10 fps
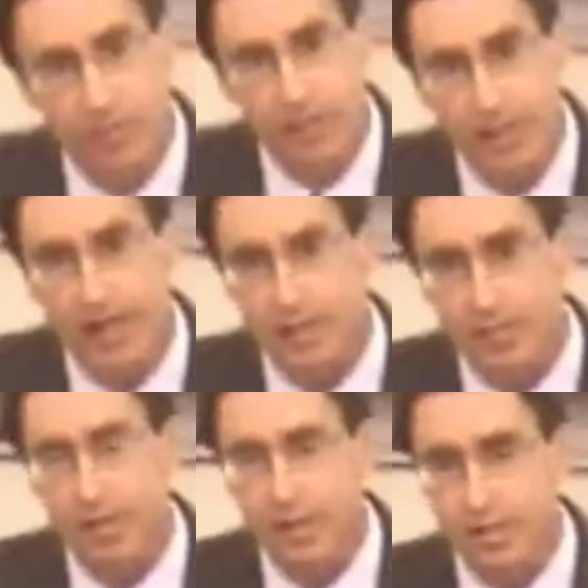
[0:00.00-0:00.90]
to take as
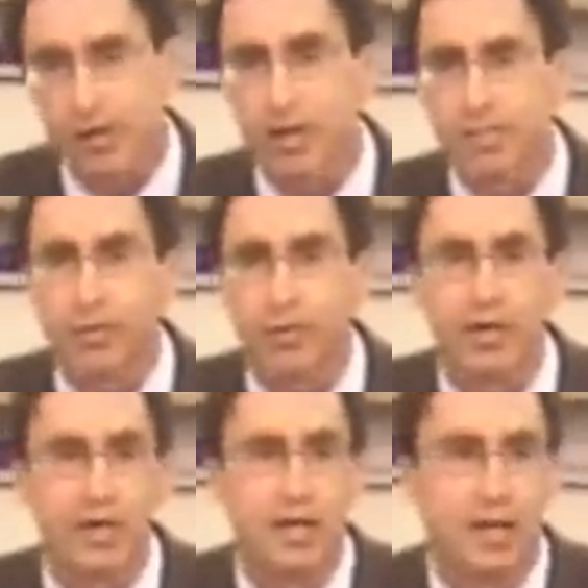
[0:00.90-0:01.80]
my starting
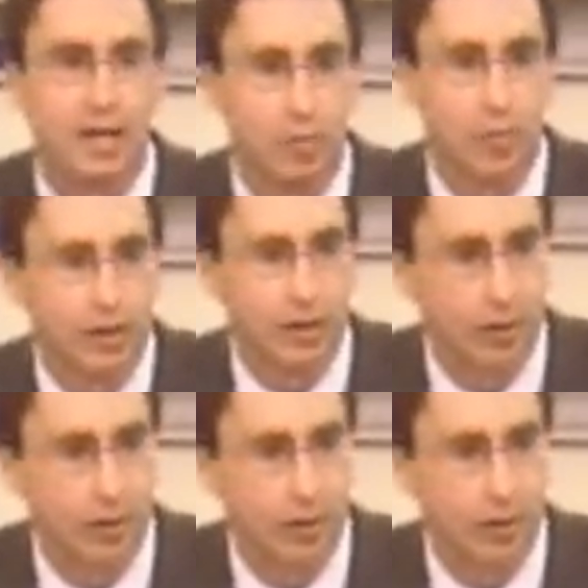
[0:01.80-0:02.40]
point where the